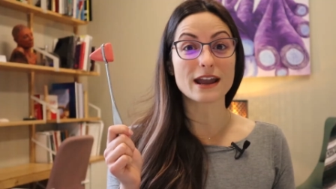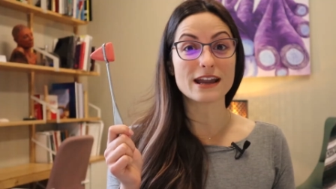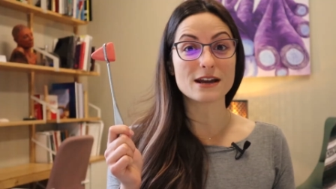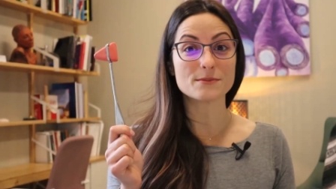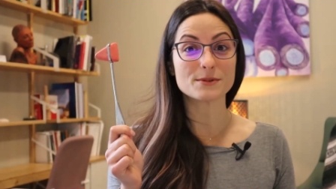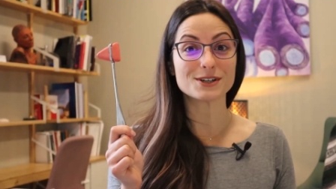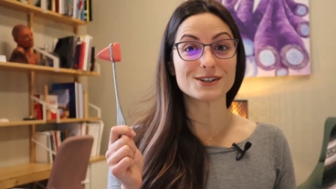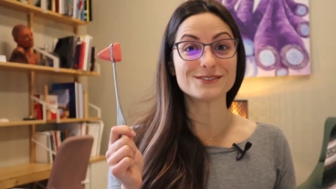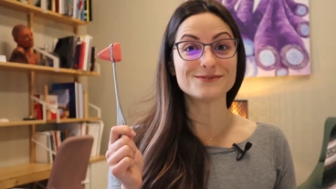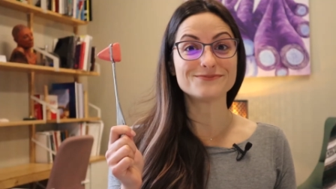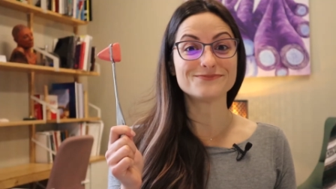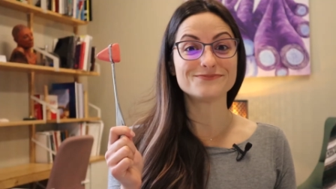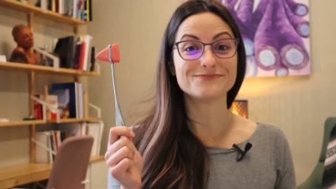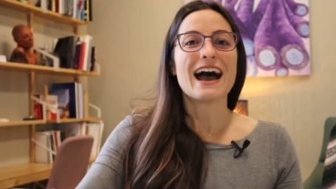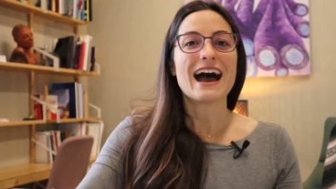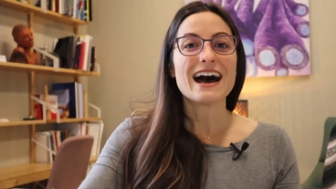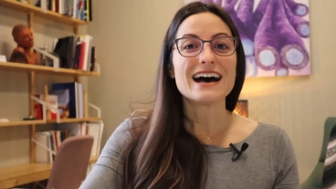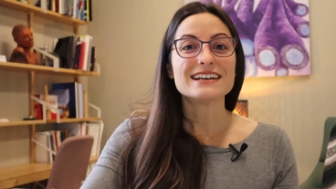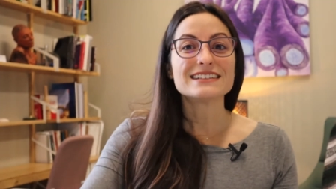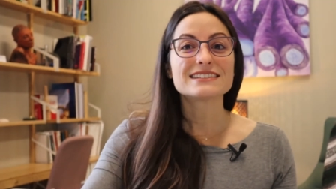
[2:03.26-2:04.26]
hammer?
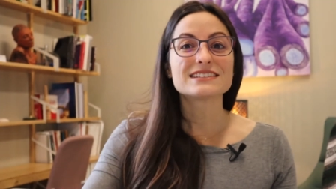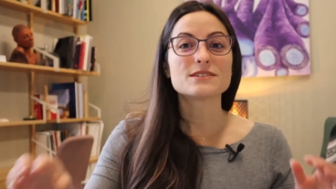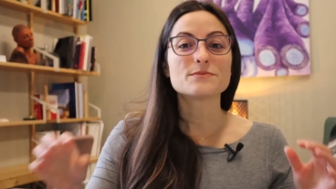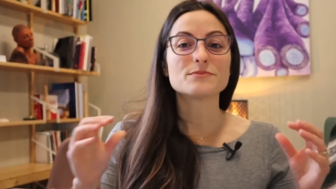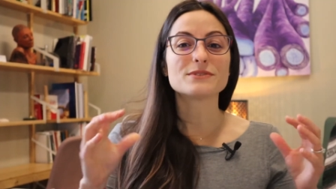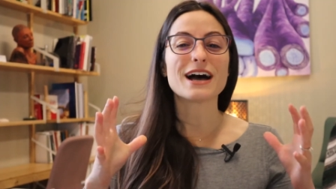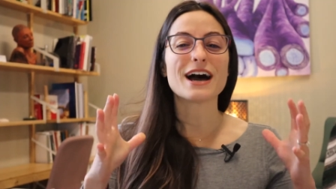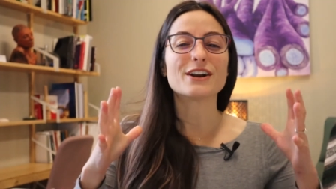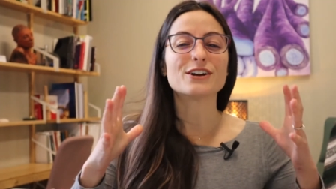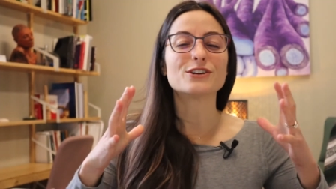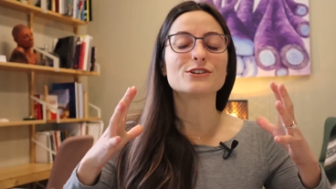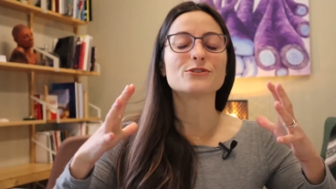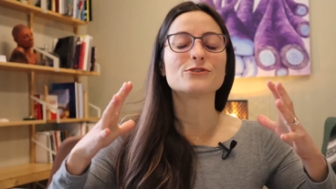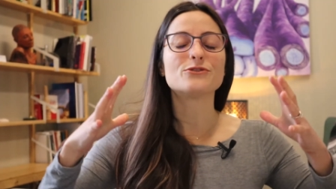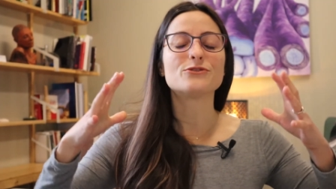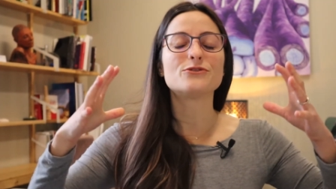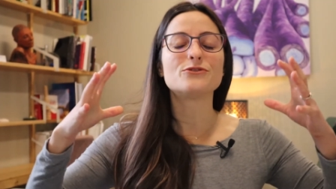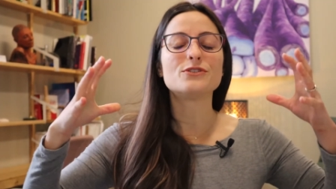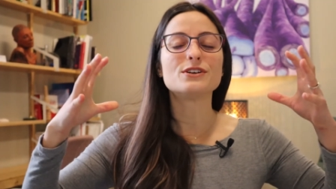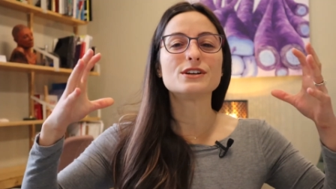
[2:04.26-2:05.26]
As the bladder
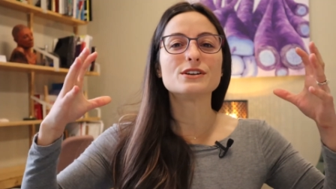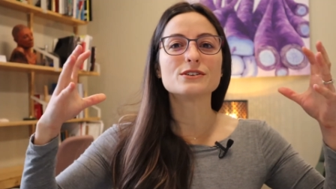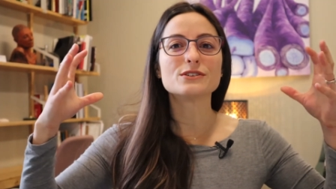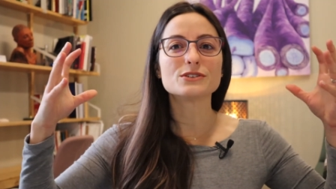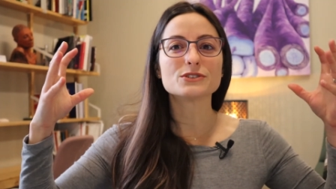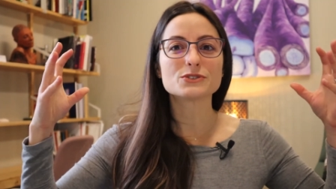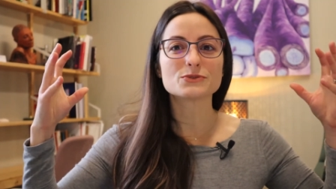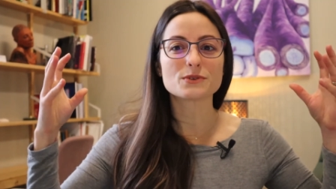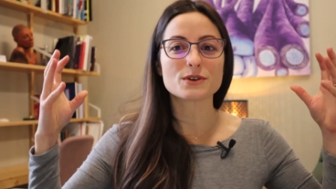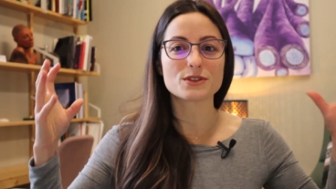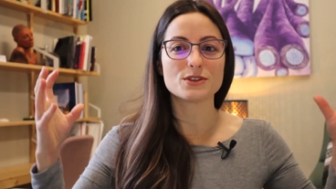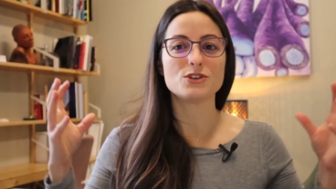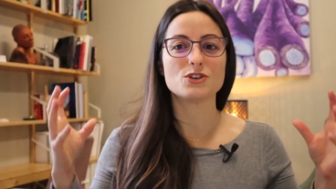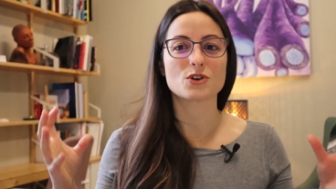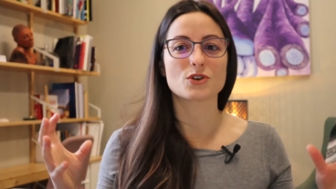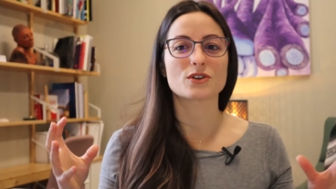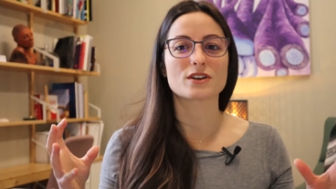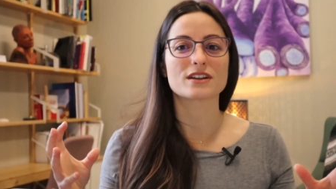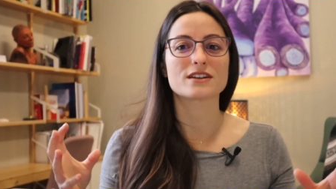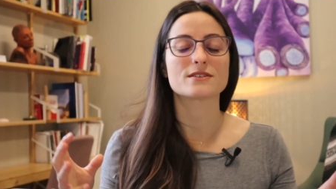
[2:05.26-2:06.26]
fills with
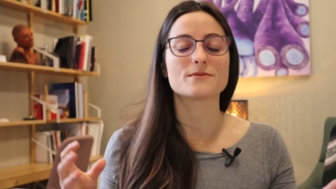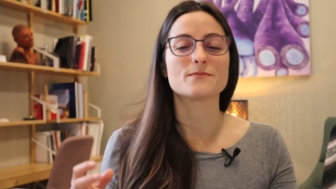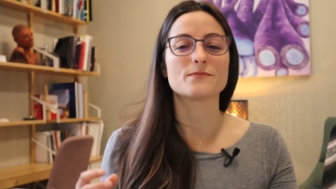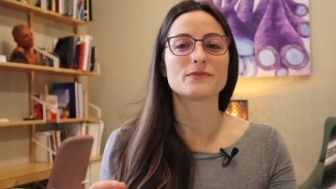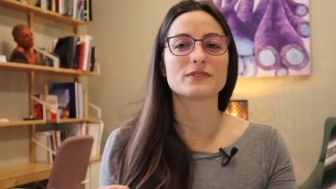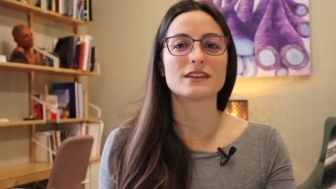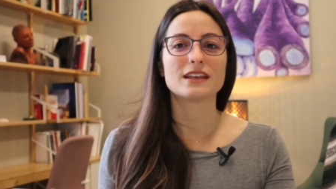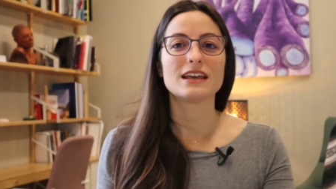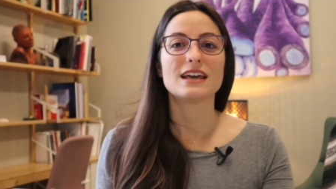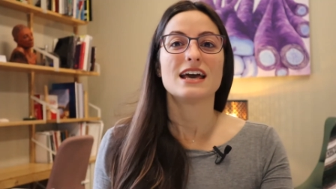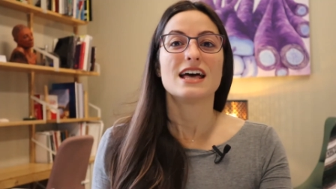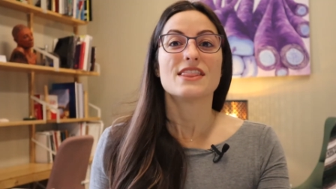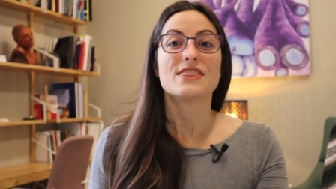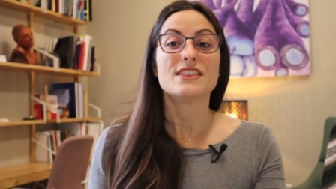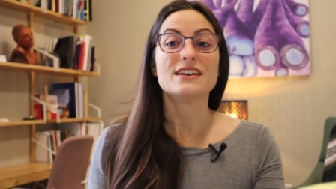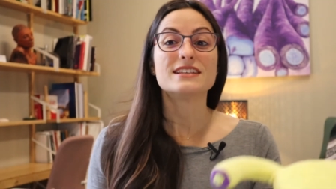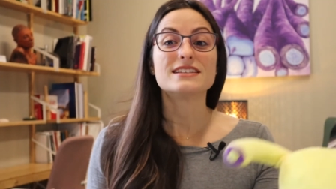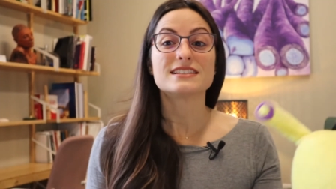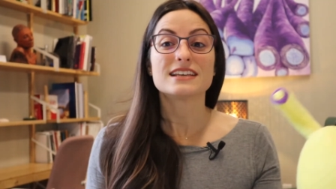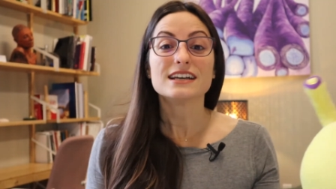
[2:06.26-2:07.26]
urine,
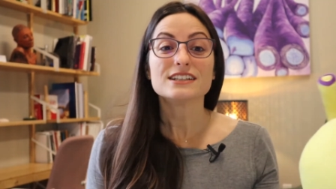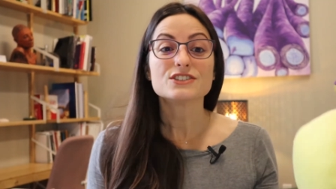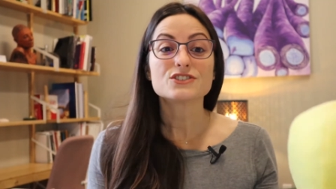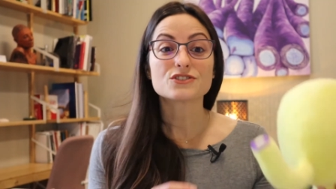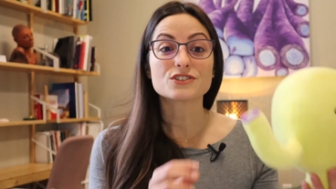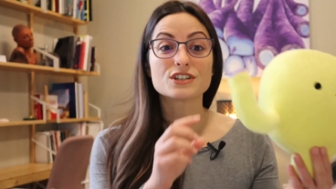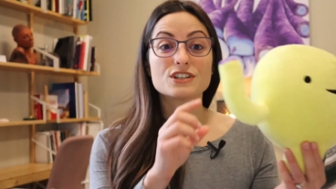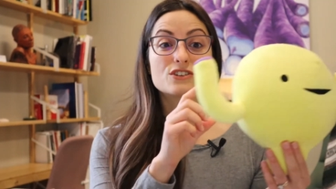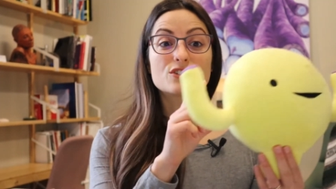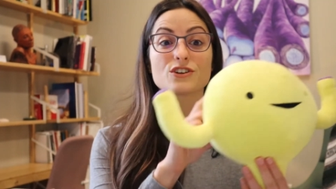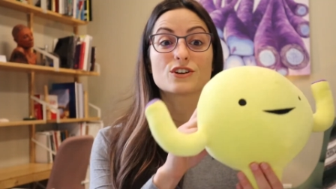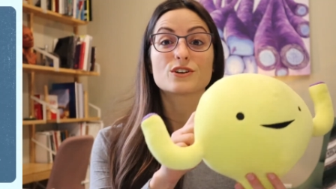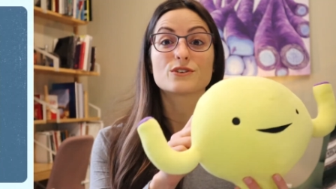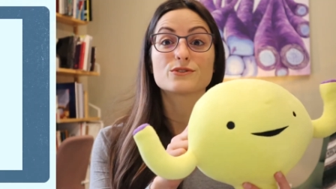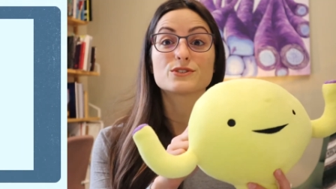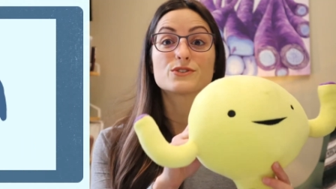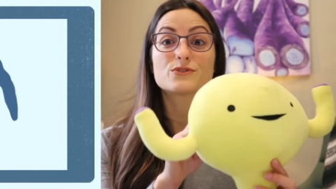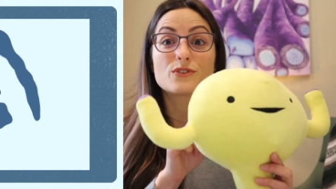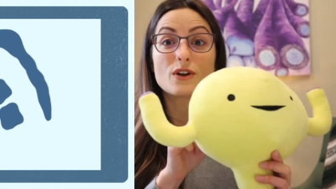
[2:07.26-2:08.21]
the sensory nerves